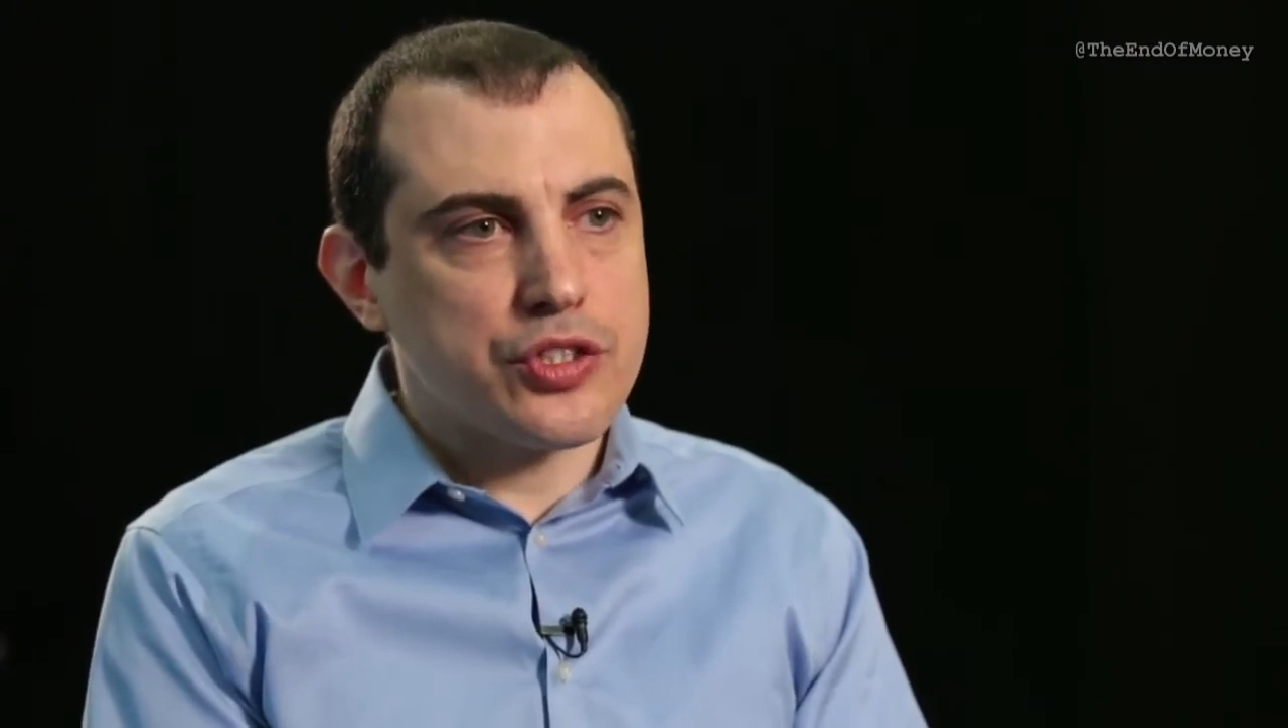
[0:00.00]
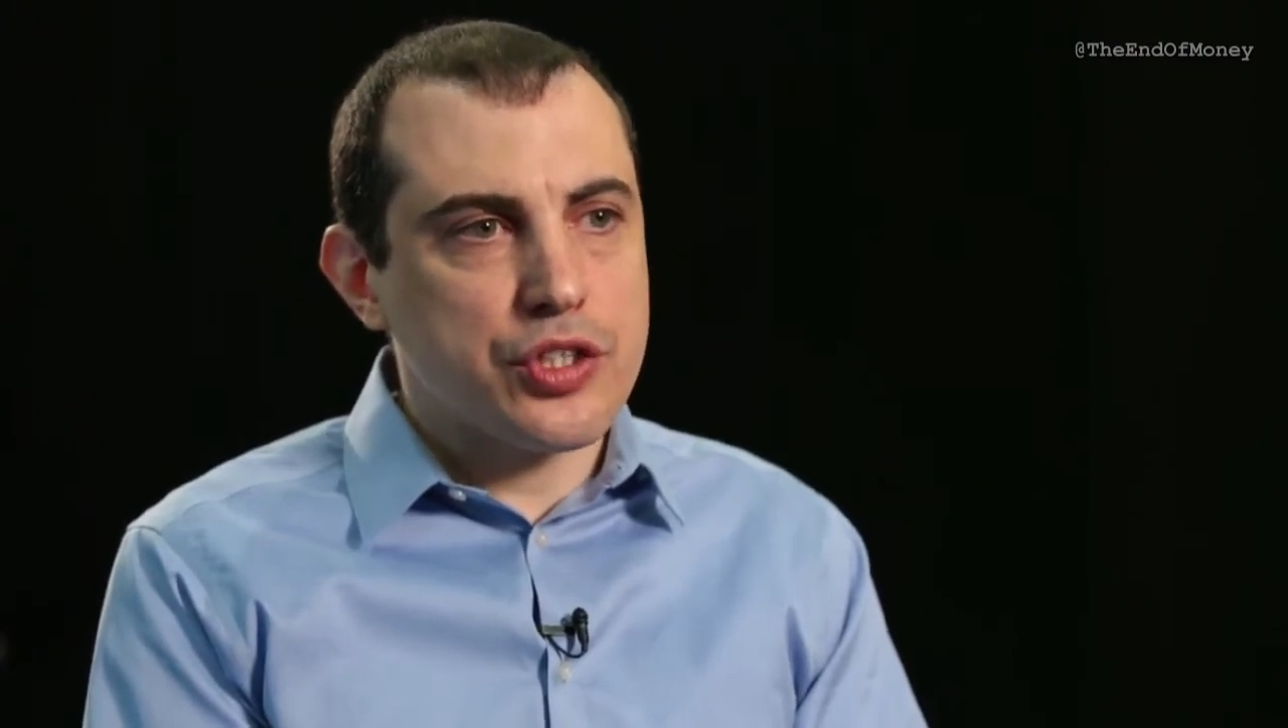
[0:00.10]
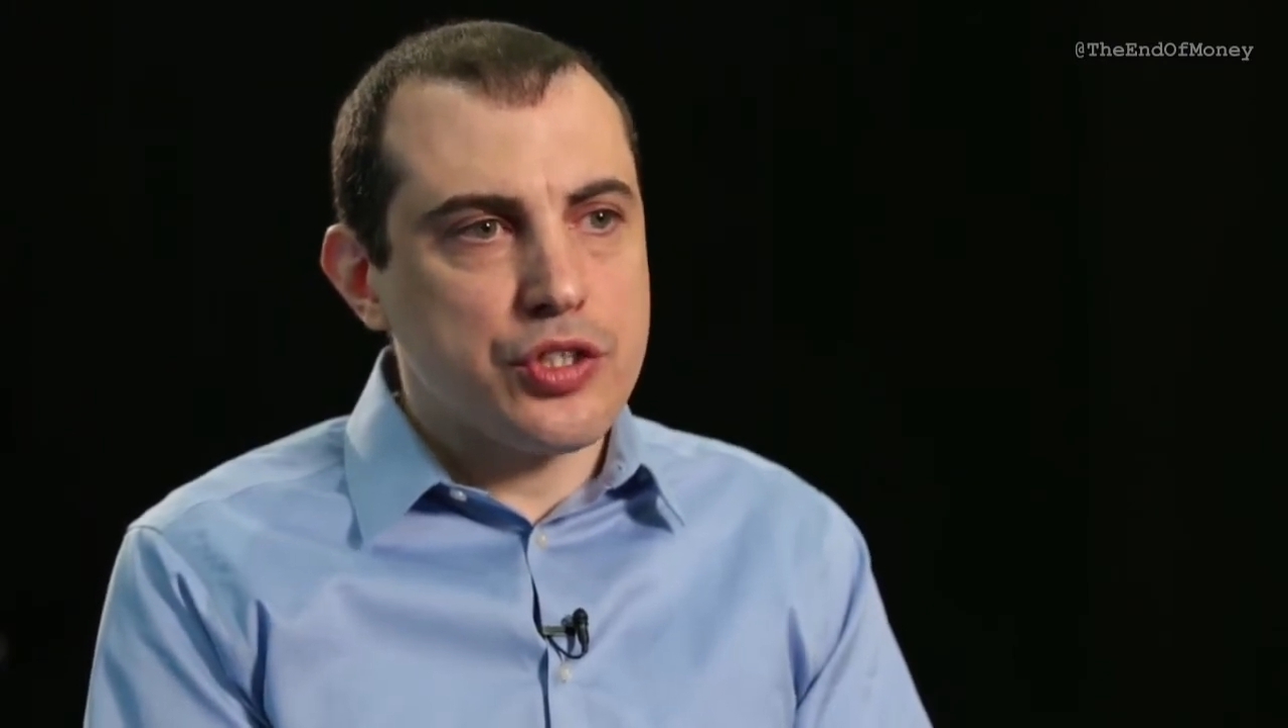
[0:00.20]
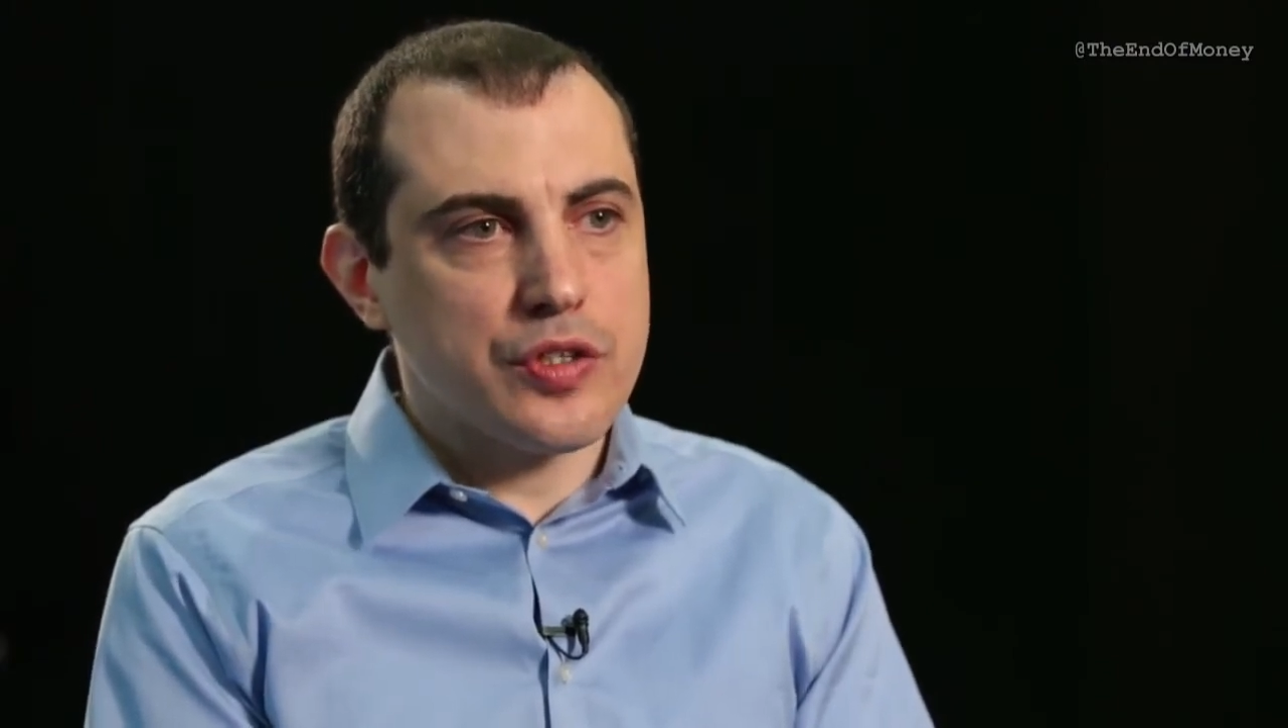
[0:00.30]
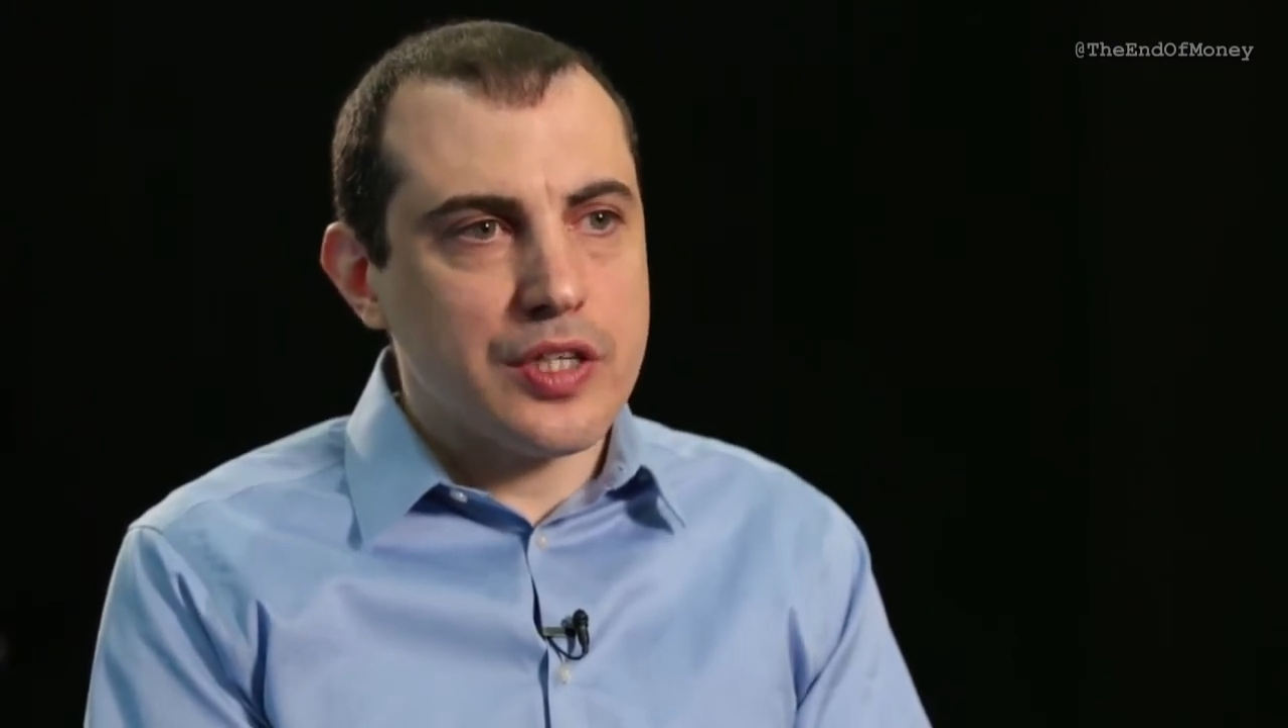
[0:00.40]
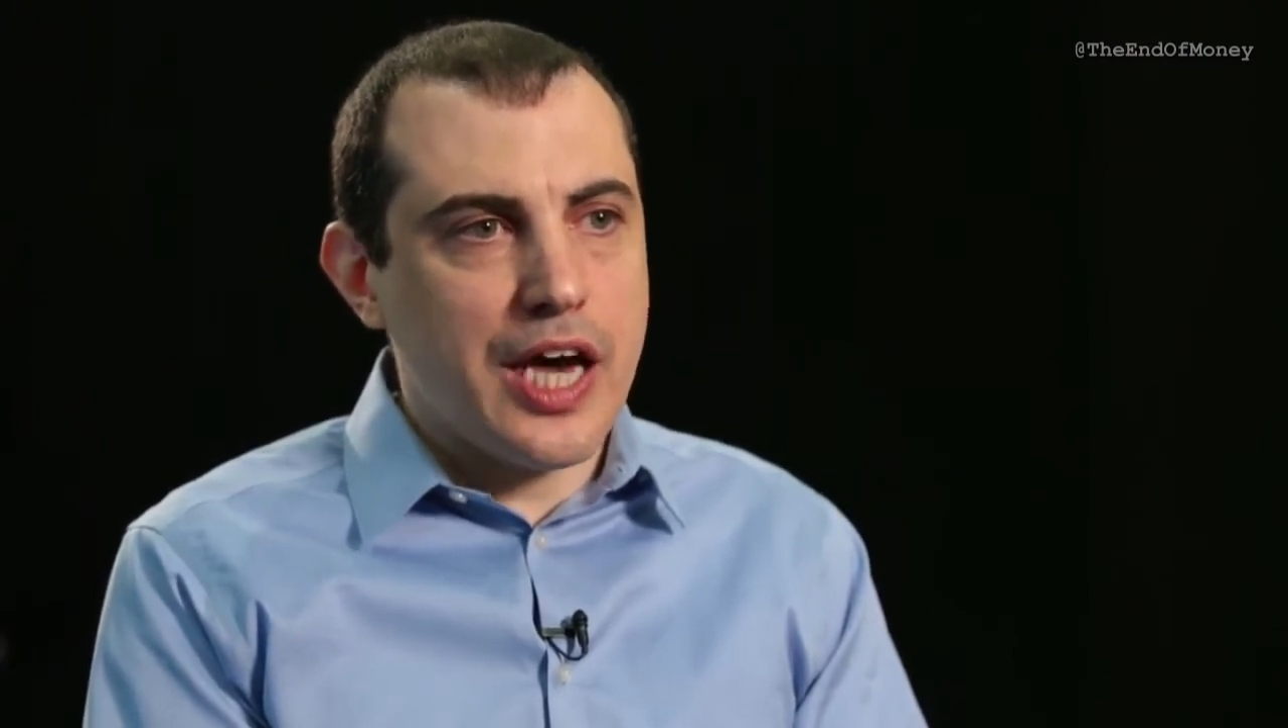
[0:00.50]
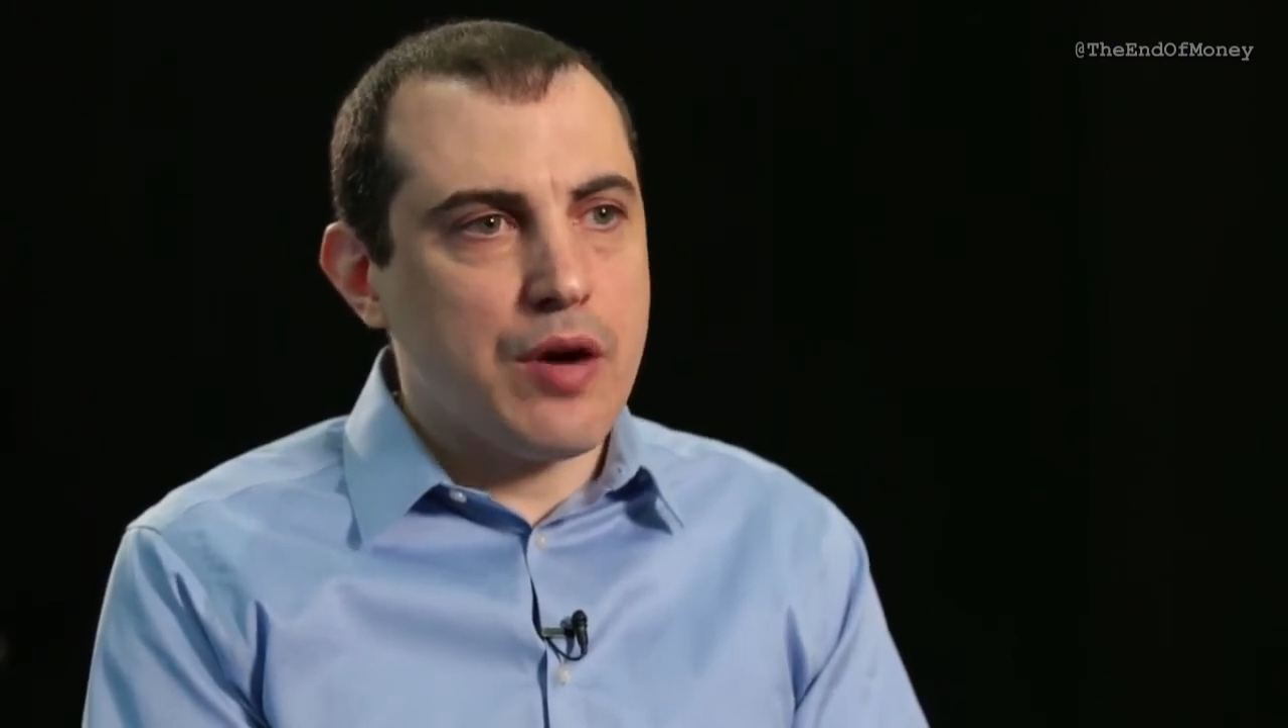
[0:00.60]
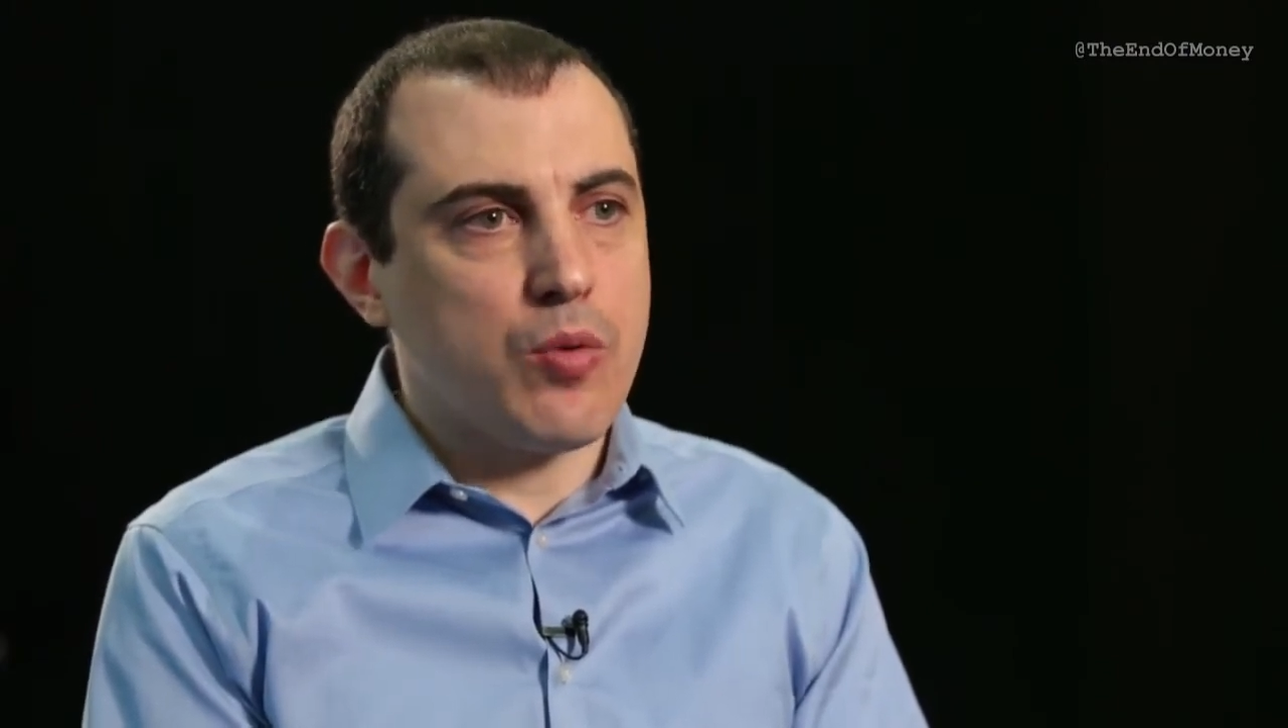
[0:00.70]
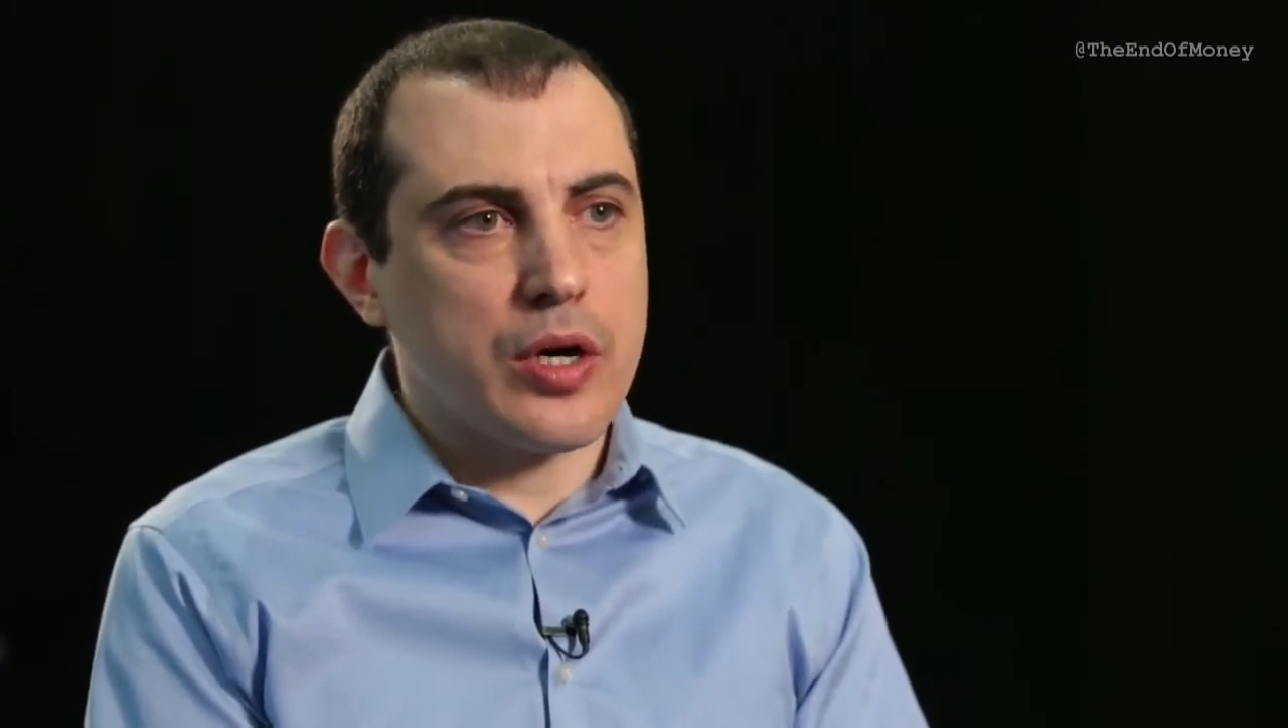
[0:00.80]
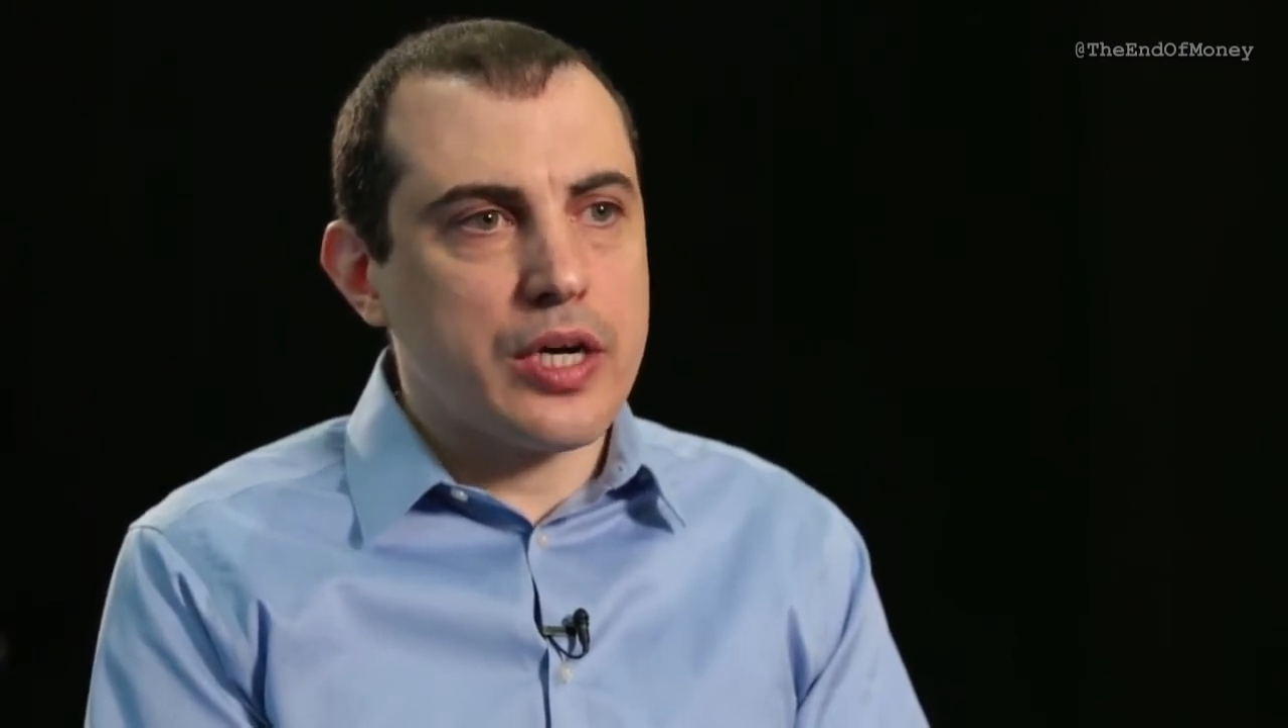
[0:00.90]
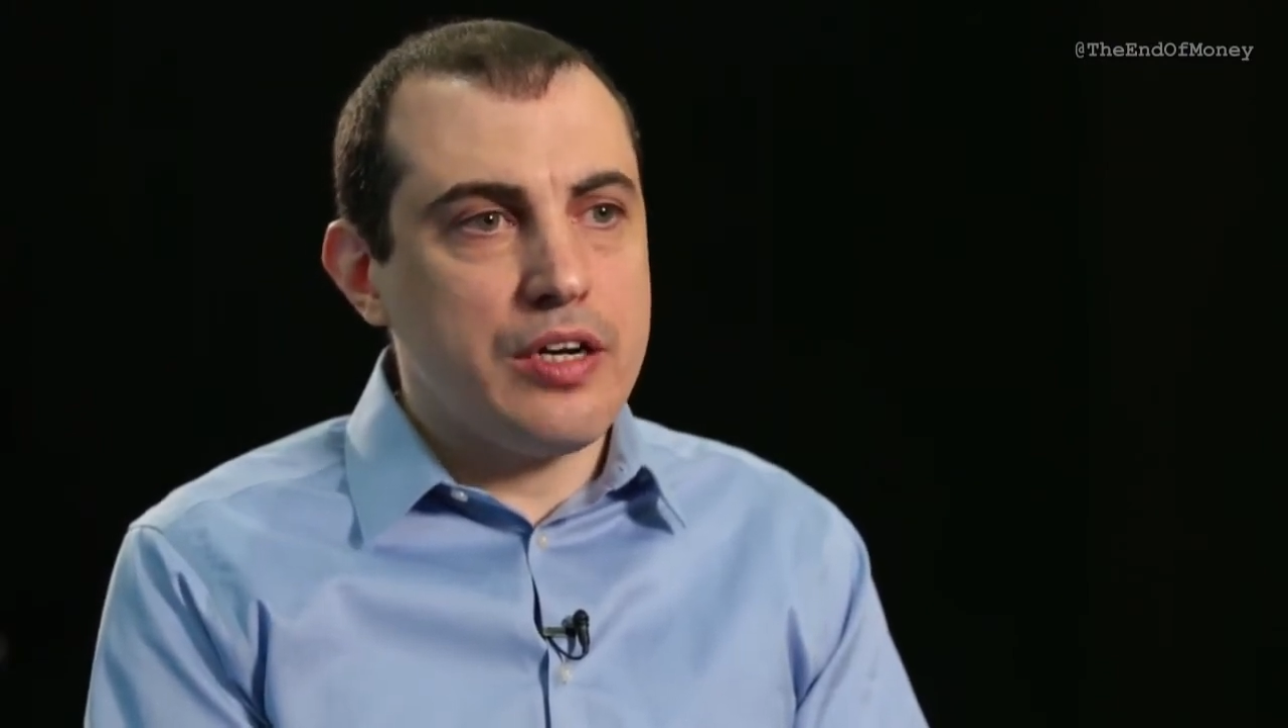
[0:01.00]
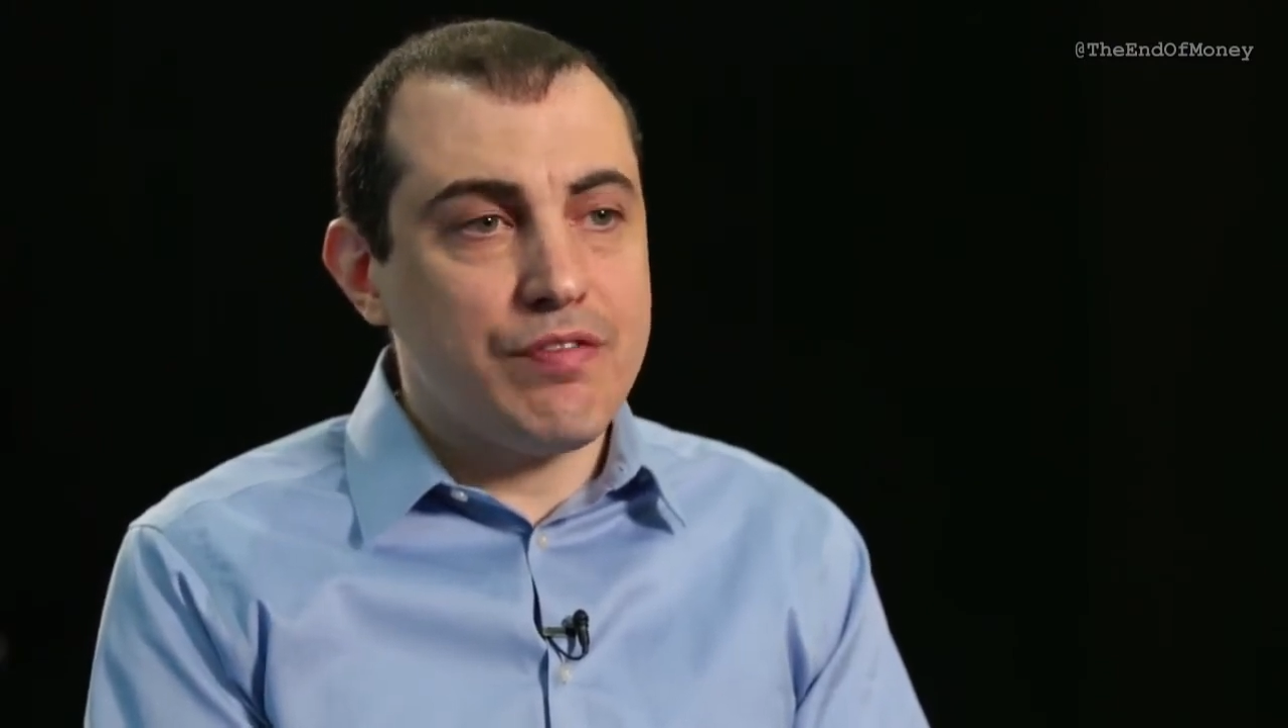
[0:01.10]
secure the network.